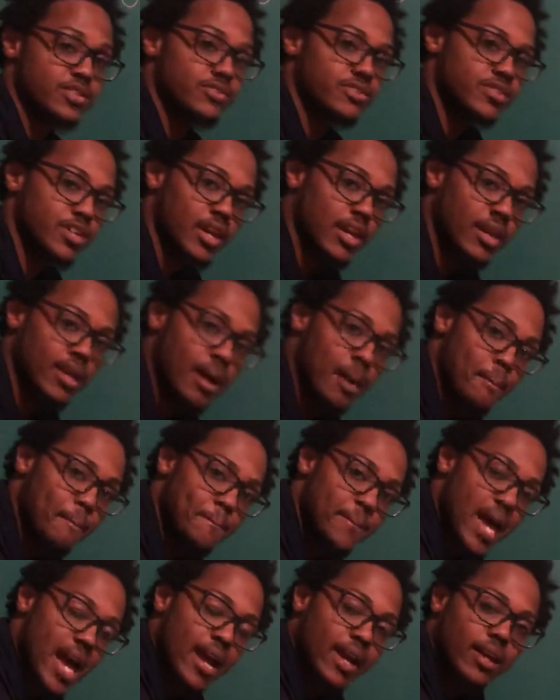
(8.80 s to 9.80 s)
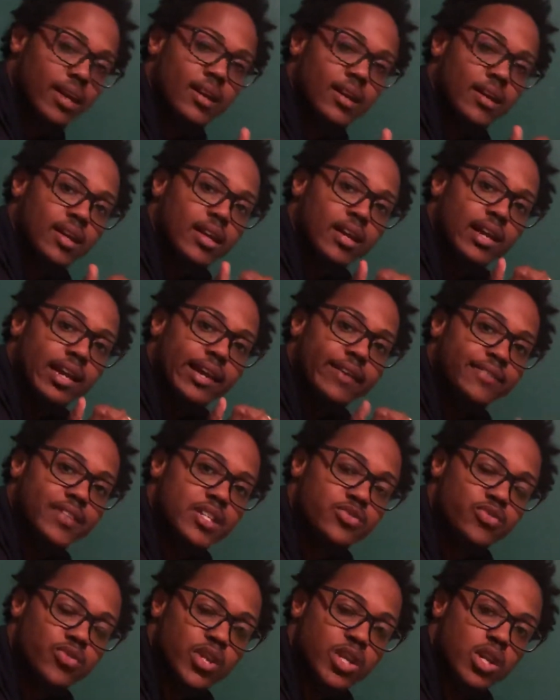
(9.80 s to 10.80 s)
J. I'm back. In this
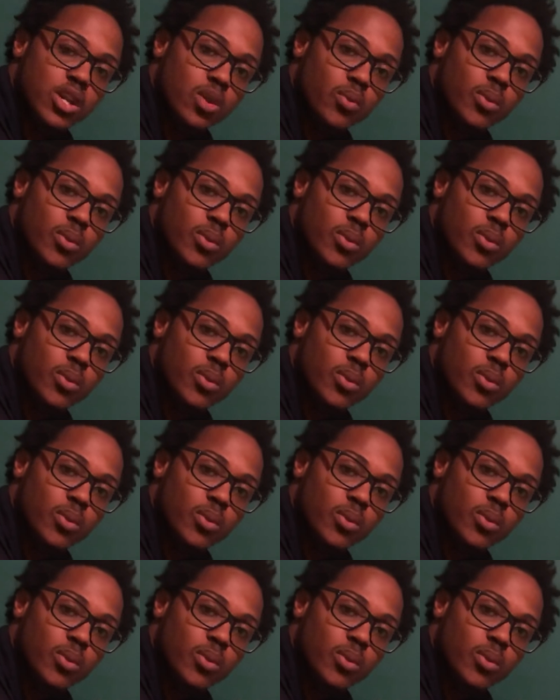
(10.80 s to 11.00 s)
video,